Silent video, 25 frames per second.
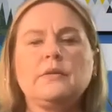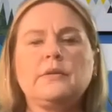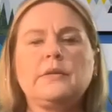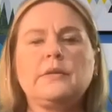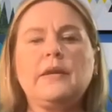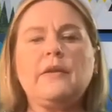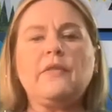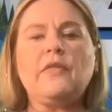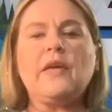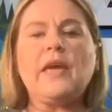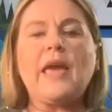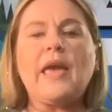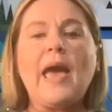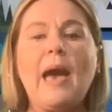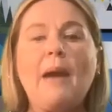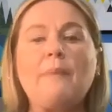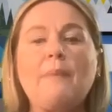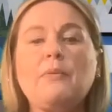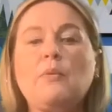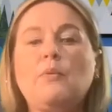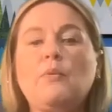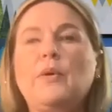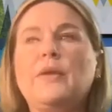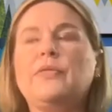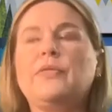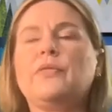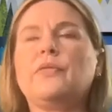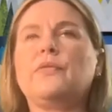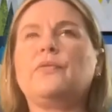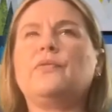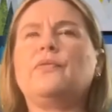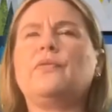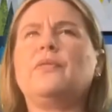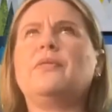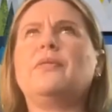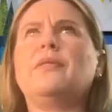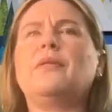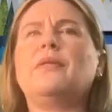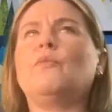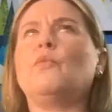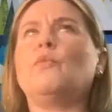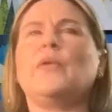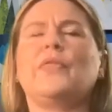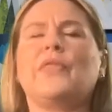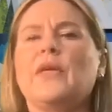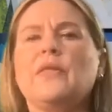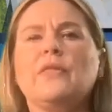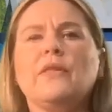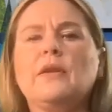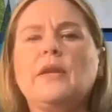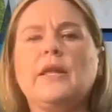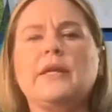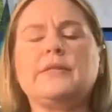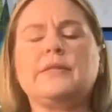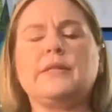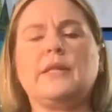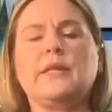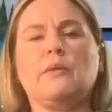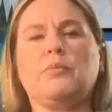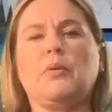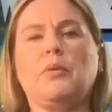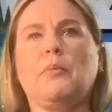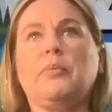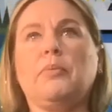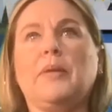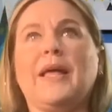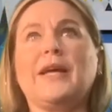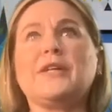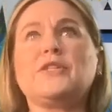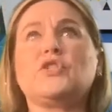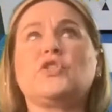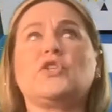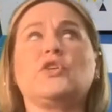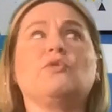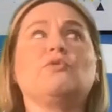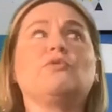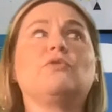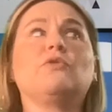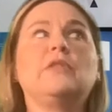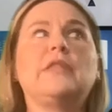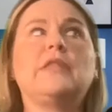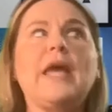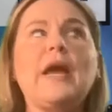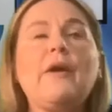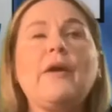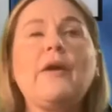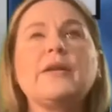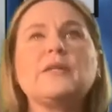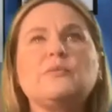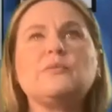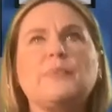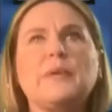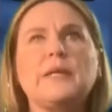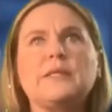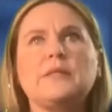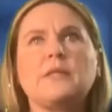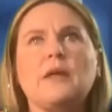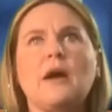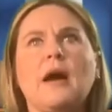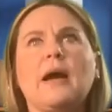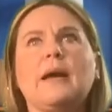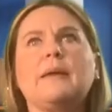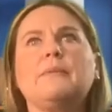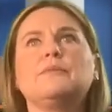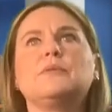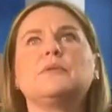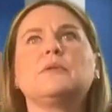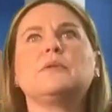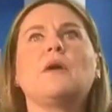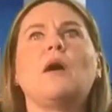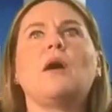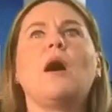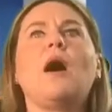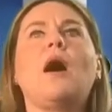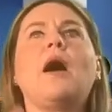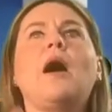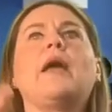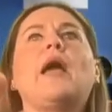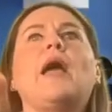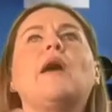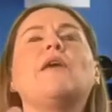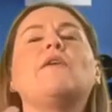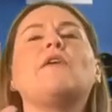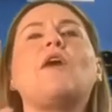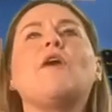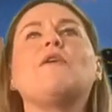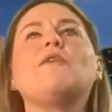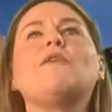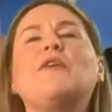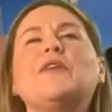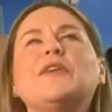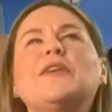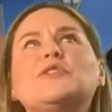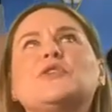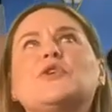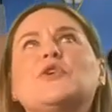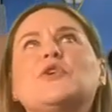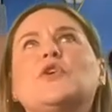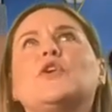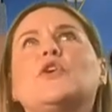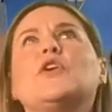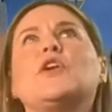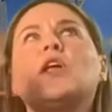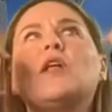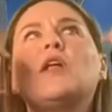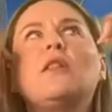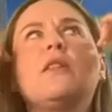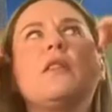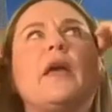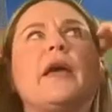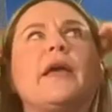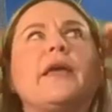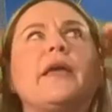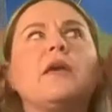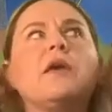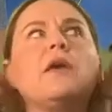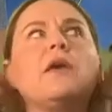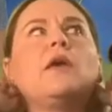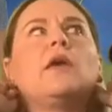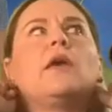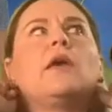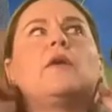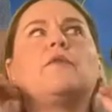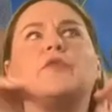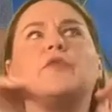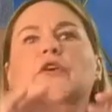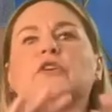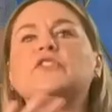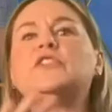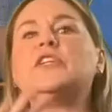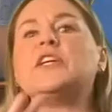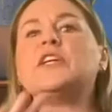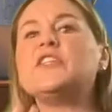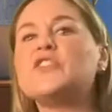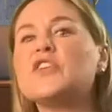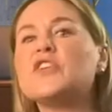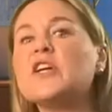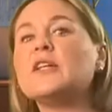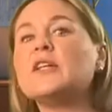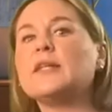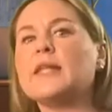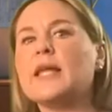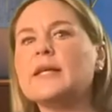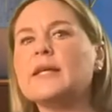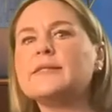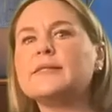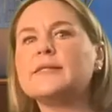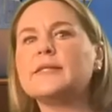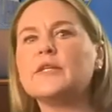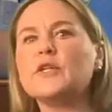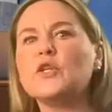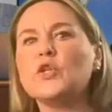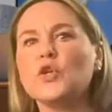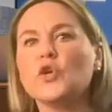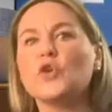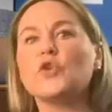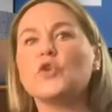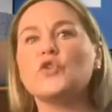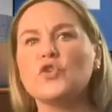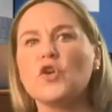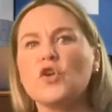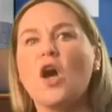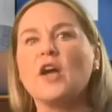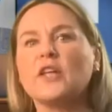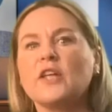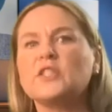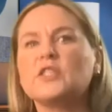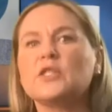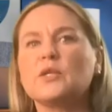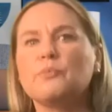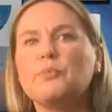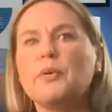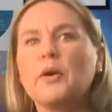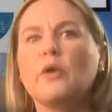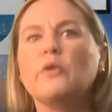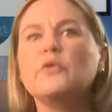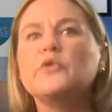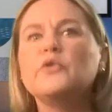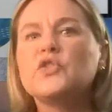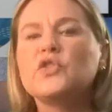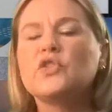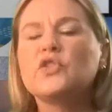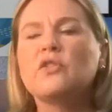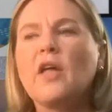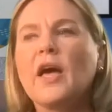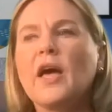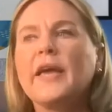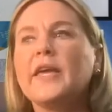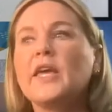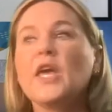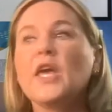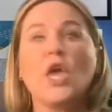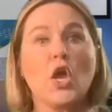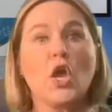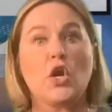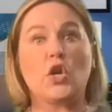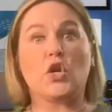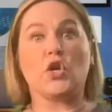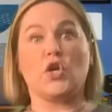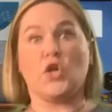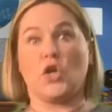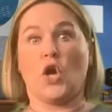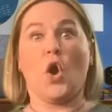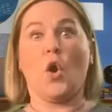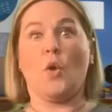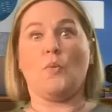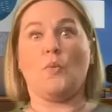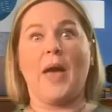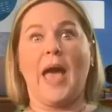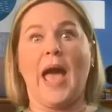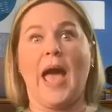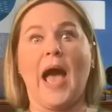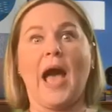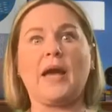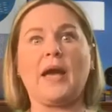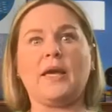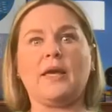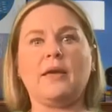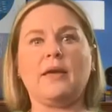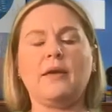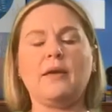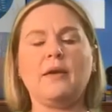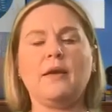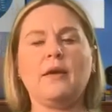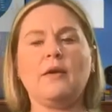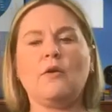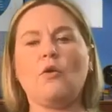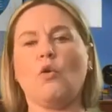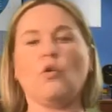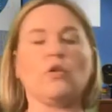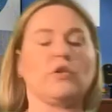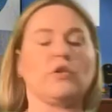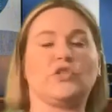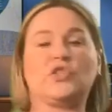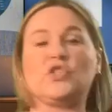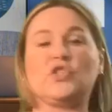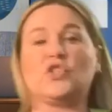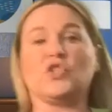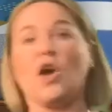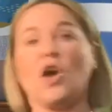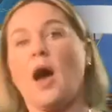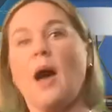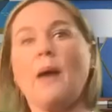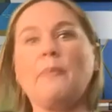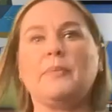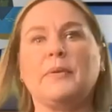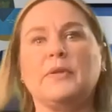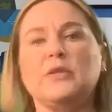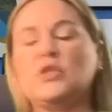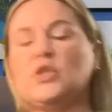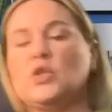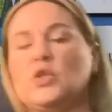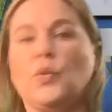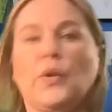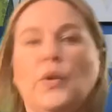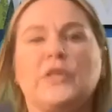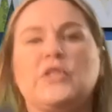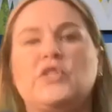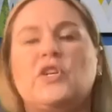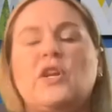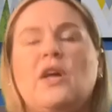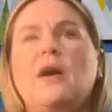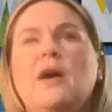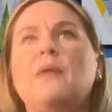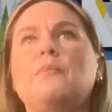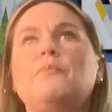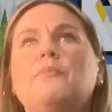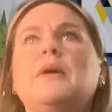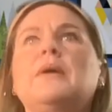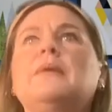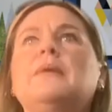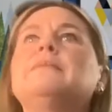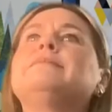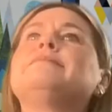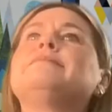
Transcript: Did anything happen within the lesson that perplexed you? There has been times I always heard, like, if you're teaching a lesson, you're not supposed to like go back or stop and switch it up.